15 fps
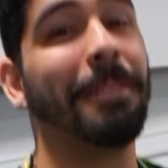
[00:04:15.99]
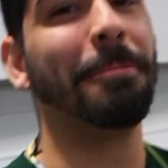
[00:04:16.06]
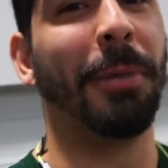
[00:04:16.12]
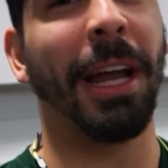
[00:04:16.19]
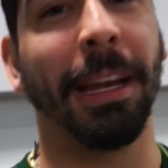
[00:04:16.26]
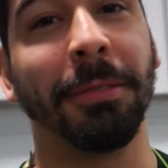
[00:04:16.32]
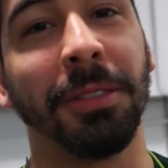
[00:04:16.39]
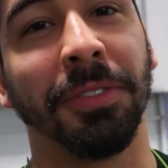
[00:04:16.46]
My
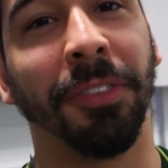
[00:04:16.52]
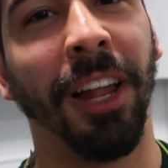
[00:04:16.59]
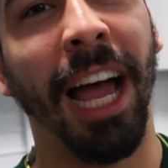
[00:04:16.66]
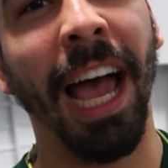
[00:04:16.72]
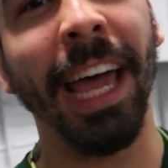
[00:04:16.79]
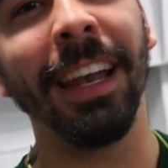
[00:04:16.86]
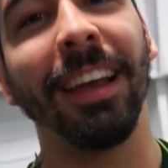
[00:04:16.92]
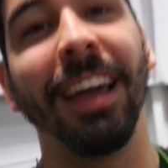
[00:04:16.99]
name is
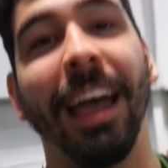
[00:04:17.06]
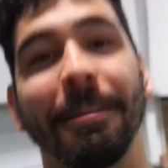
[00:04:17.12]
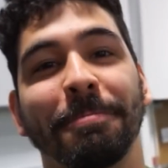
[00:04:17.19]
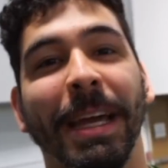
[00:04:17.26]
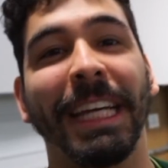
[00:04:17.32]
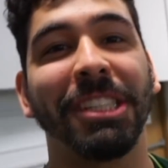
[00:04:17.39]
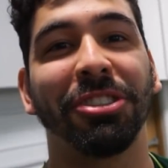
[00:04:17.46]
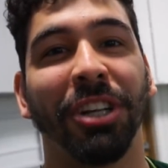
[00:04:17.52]
Vlad, and
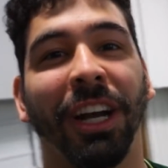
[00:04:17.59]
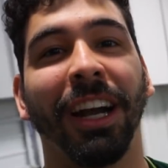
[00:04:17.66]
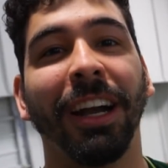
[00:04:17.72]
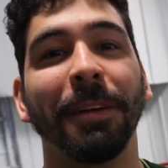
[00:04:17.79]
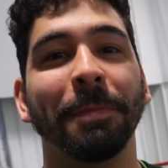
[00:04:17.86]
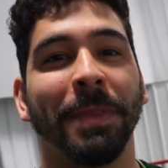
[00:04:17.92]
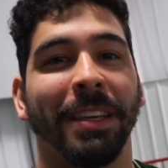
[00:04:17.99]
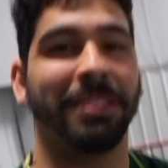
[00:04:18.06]
make sure
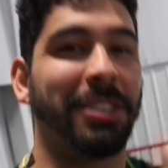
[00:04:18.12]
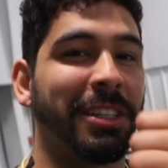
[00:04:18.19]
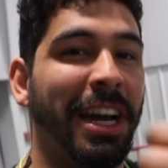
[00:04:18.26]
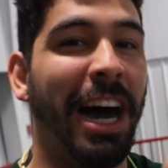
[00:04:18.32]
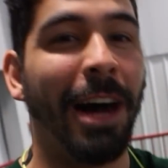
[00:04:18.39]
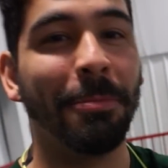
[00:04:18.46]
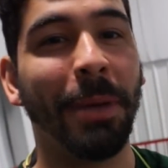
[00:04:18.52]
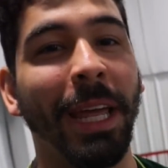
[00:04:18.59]
to
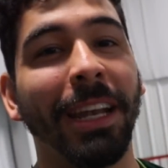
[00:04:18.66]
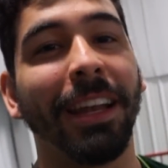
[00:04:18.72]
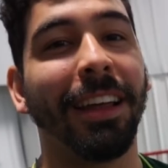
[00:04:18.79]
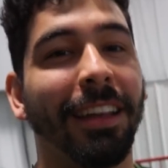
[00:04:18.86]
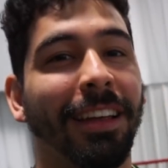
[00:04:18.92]
comment,